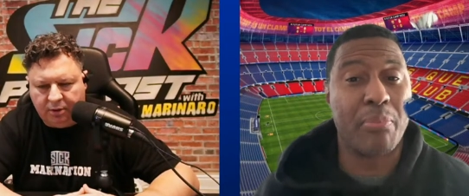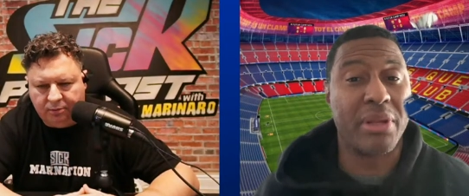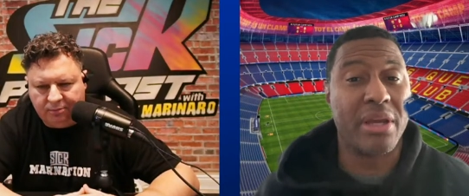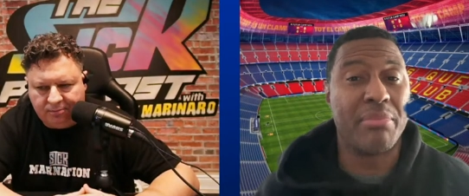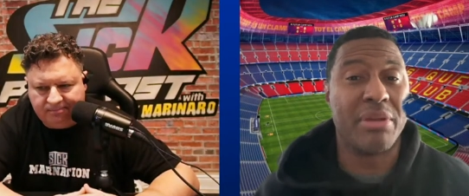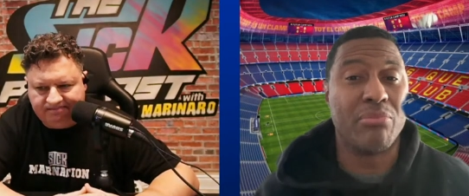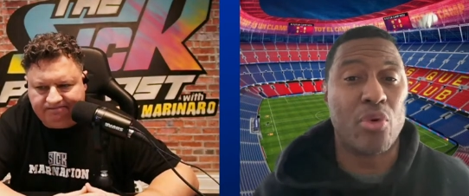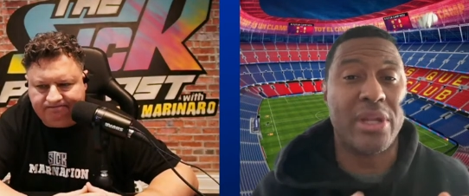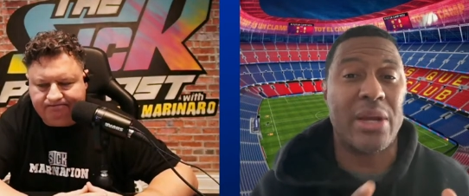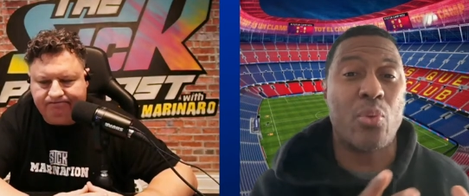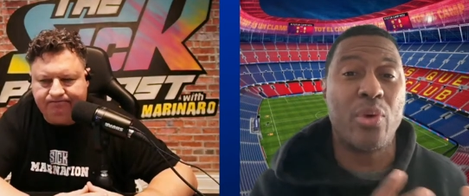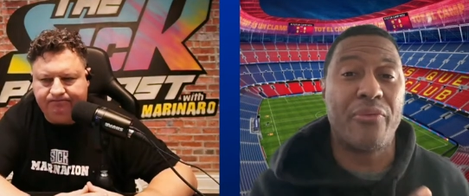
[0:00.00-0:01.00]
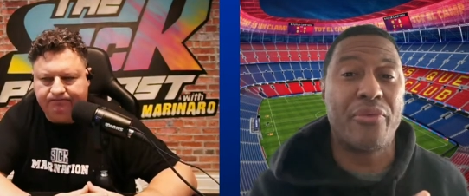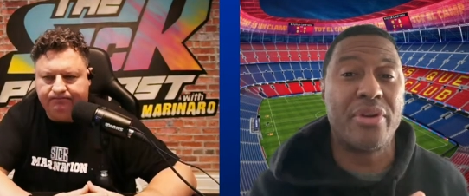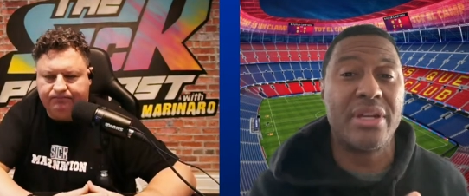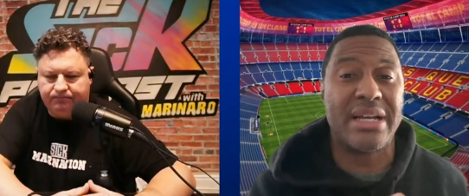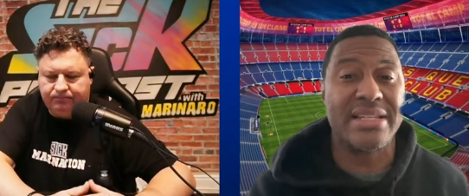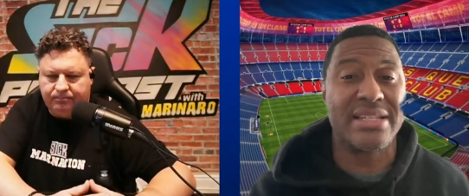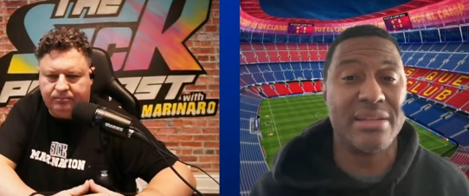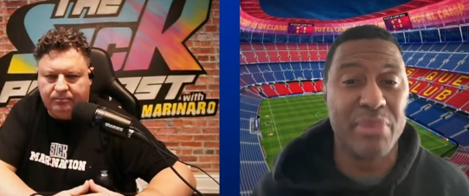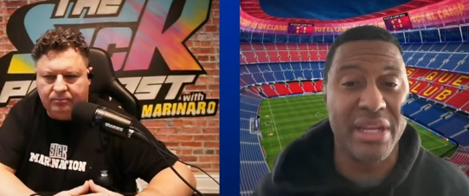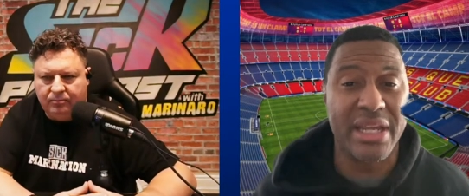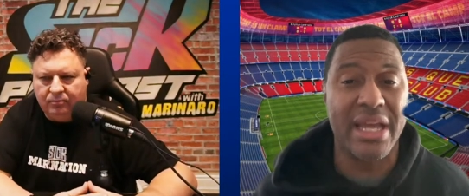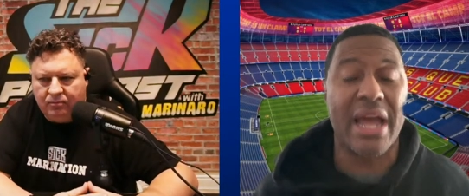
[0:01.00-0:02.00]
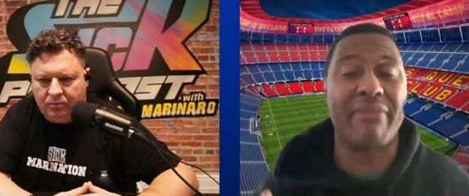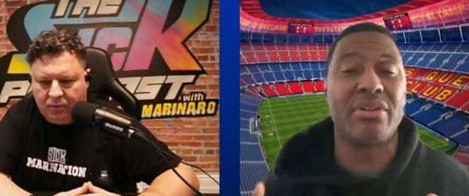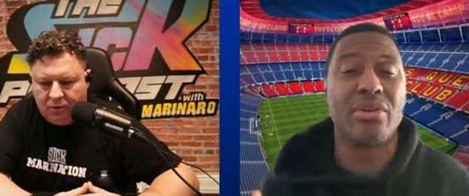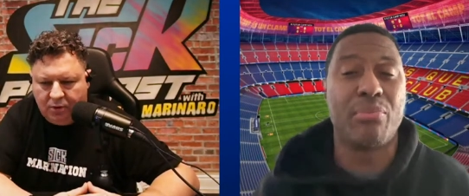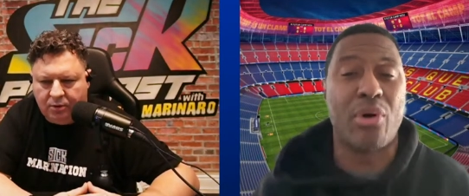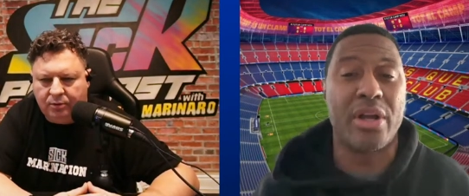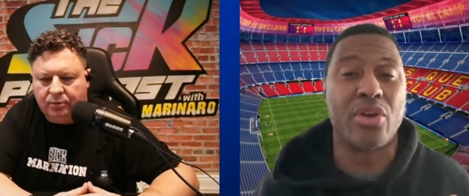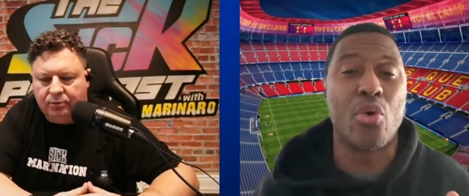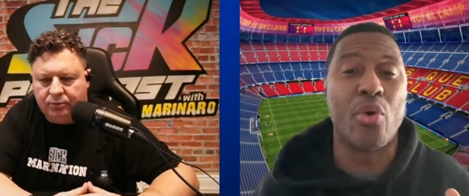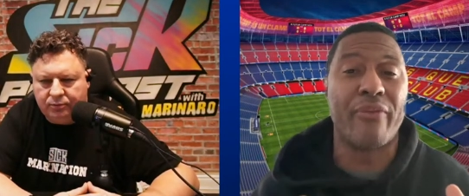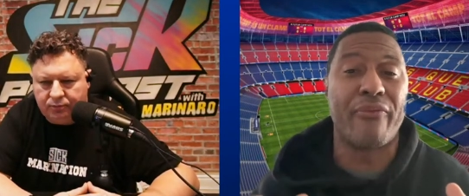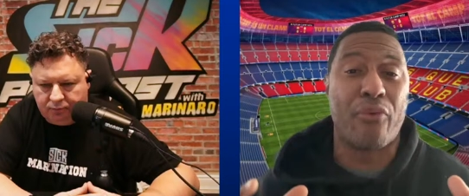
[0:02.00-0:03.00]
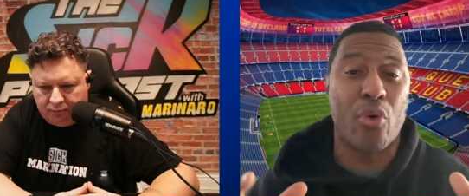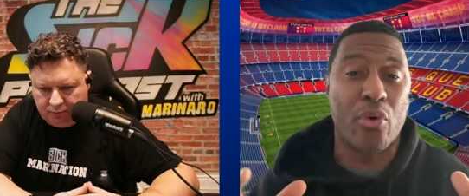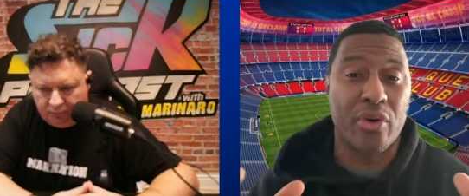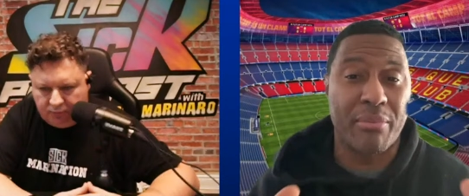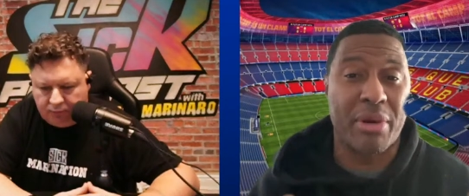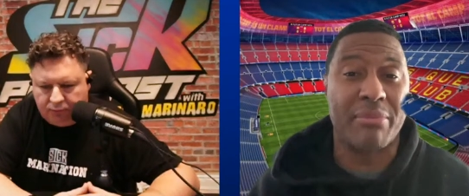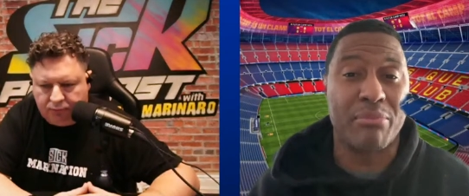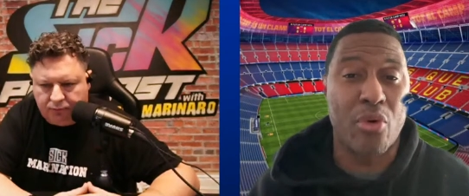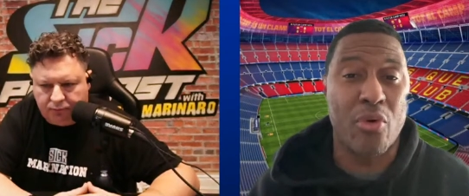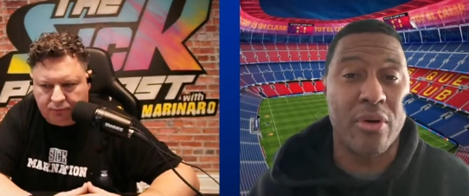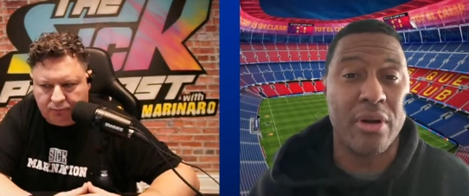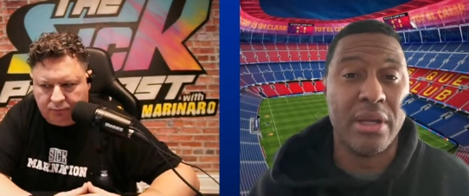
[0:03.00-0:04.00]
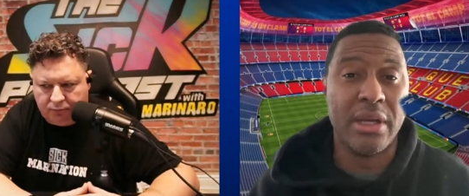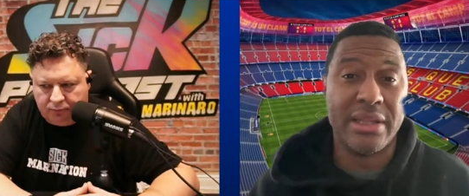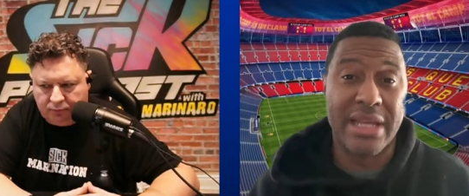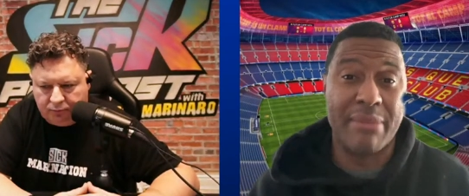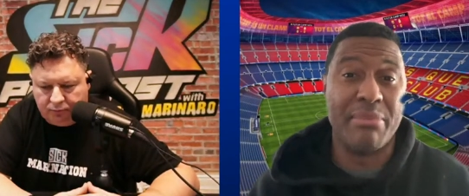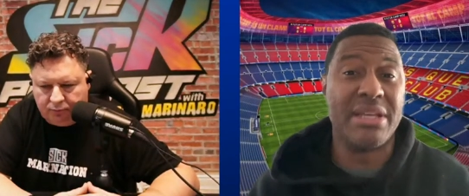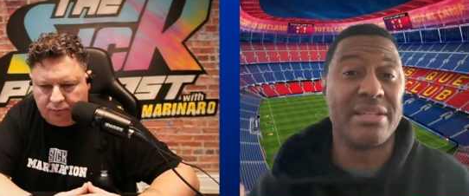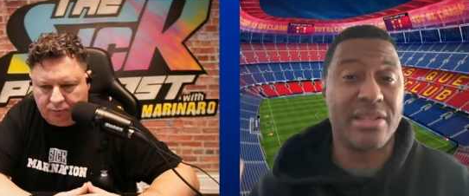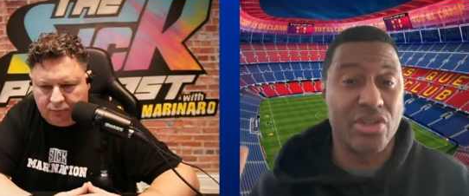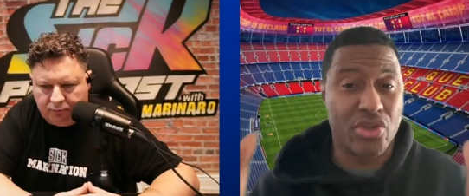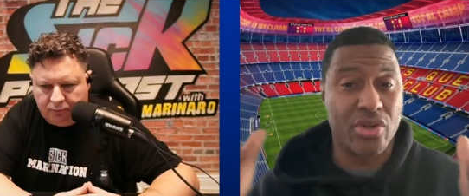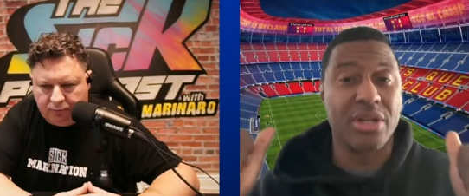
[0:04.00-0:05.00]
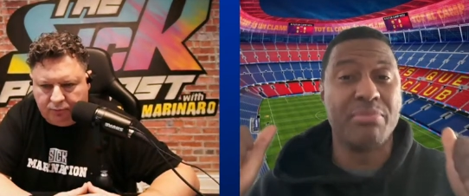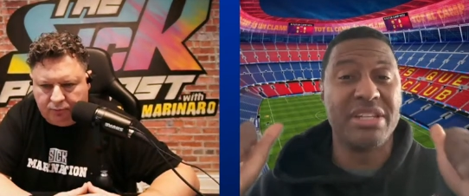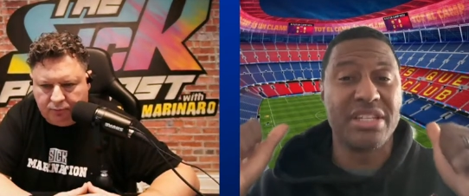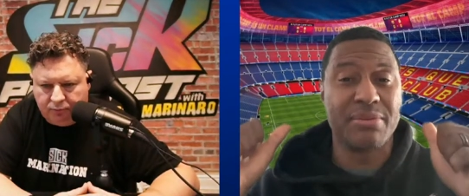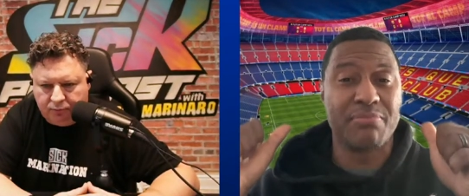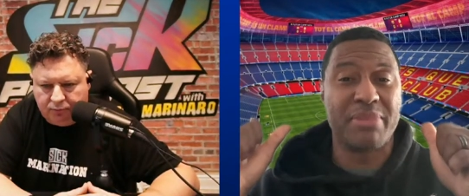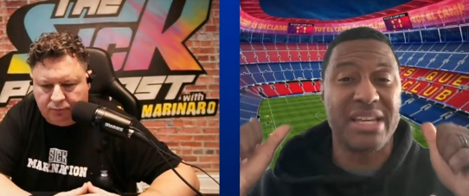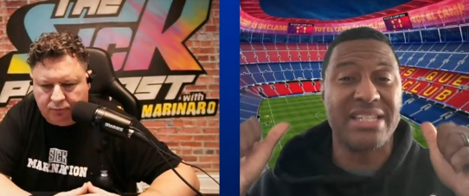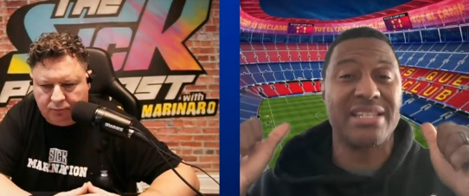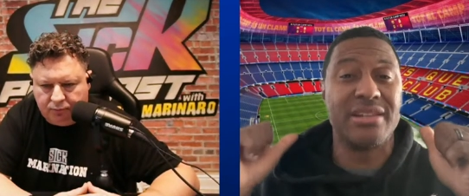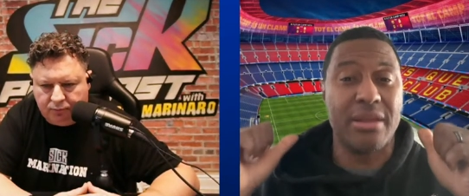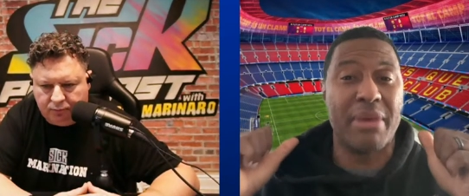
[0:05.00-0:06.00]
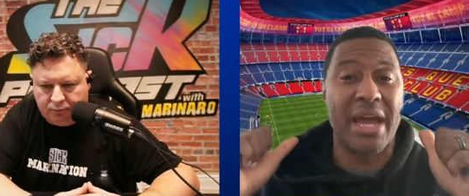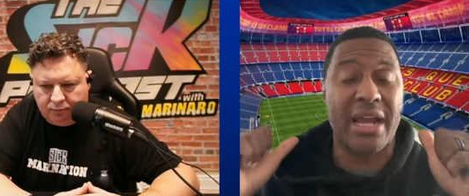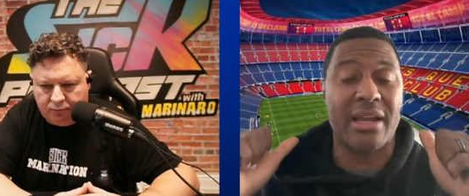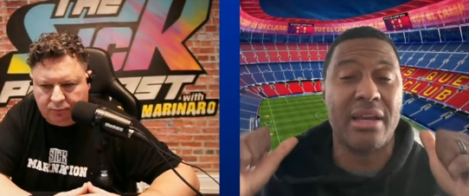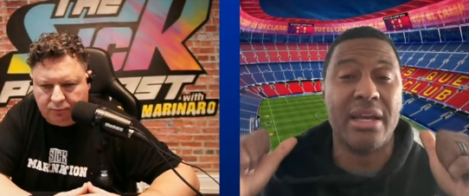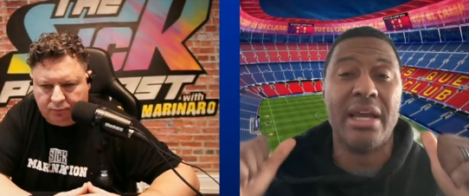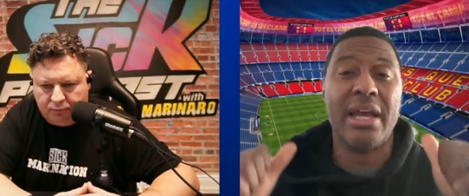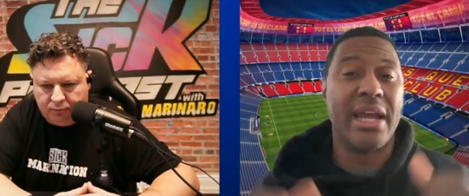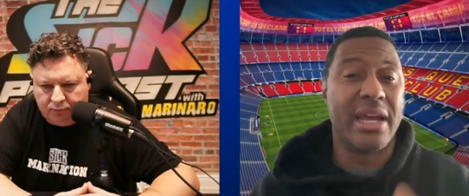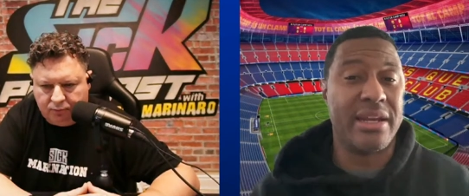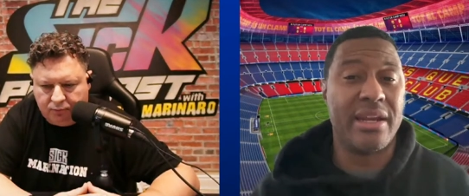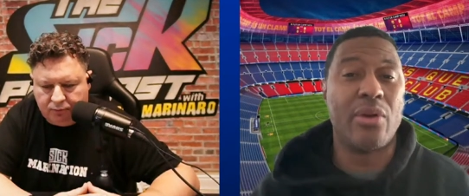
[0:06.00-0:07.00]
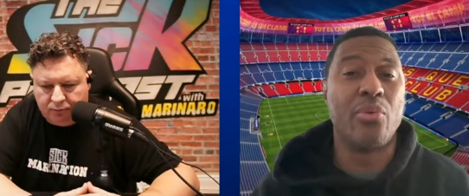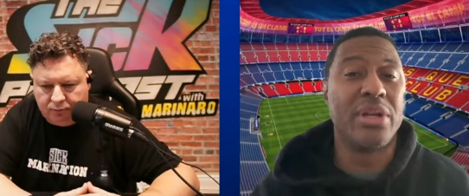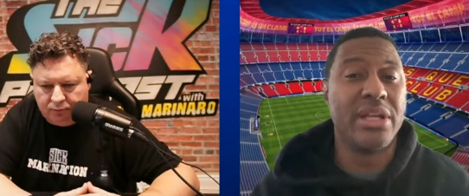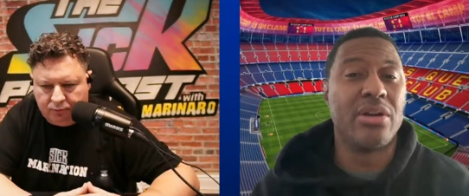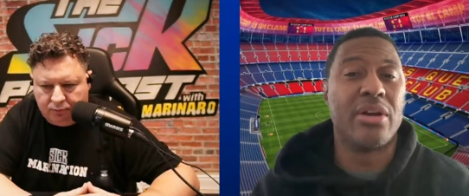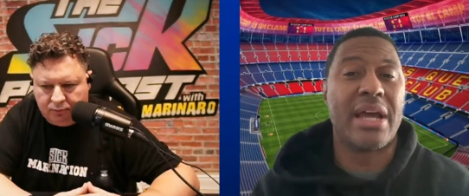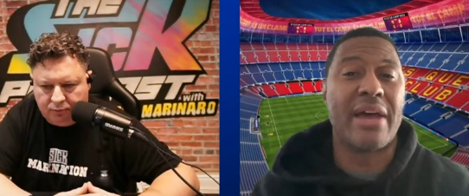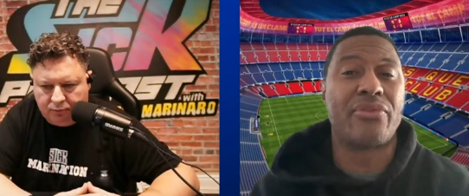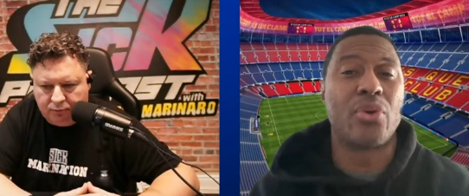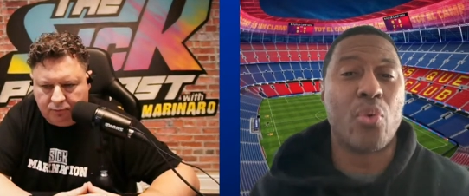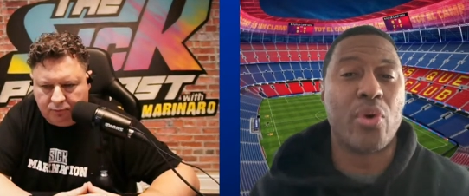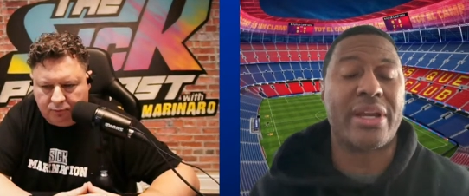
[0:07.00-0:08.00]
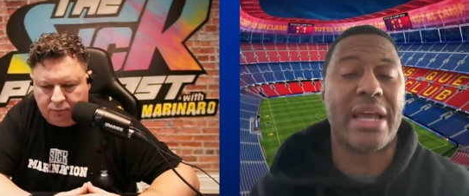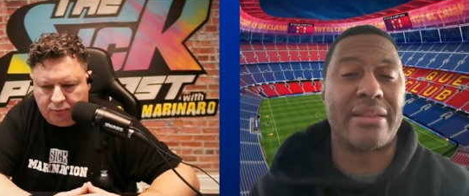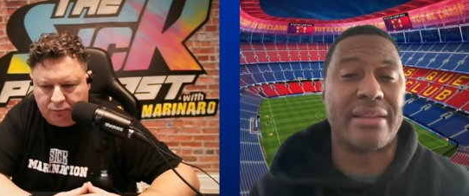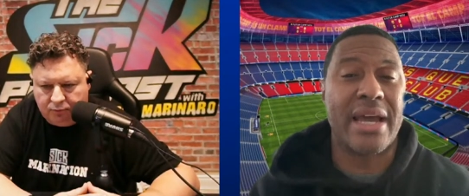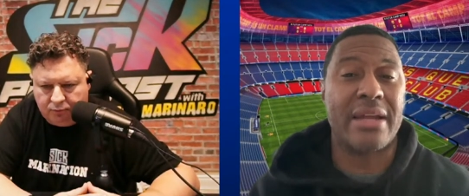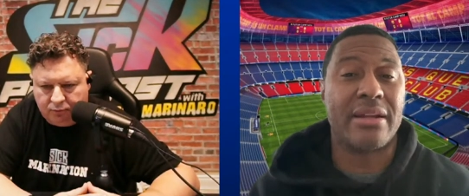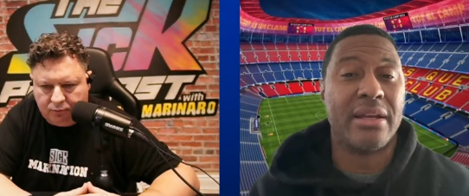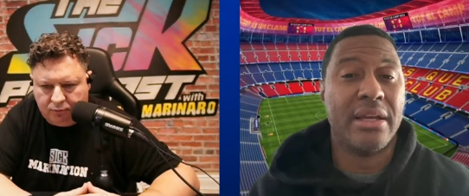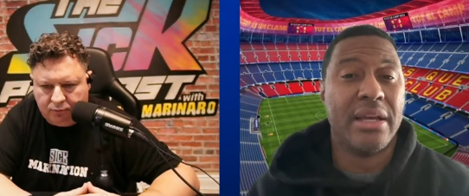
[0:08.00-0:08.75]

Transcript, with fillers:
Speaker 1: play a bit more like Wilfried Nancy, meaning having the ball and going forward a lot more, that means there's gonna be space in the back, and they're really gonna have to work at that.